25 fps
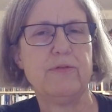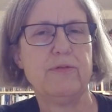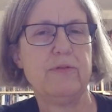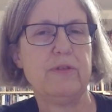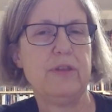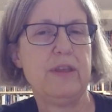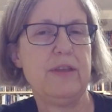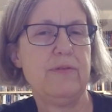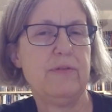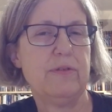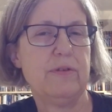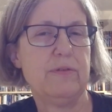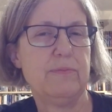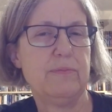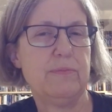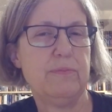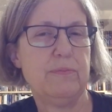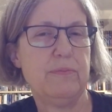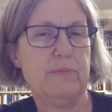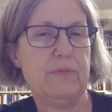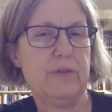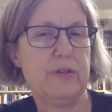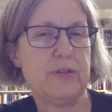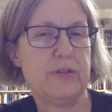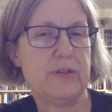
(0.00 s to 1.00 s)
even
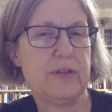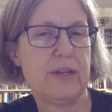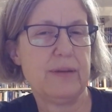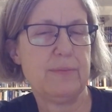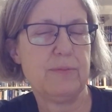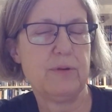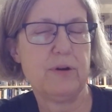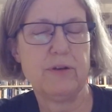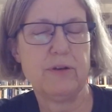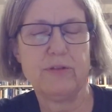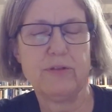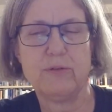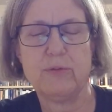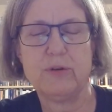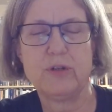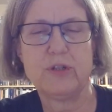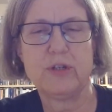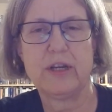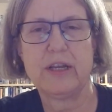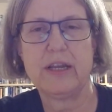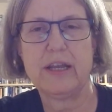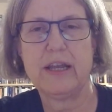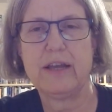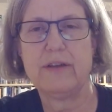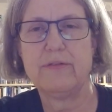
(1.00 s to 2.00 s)
the same author, which
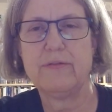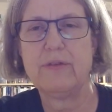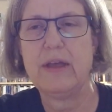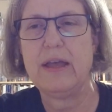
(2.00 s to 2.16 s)
I have,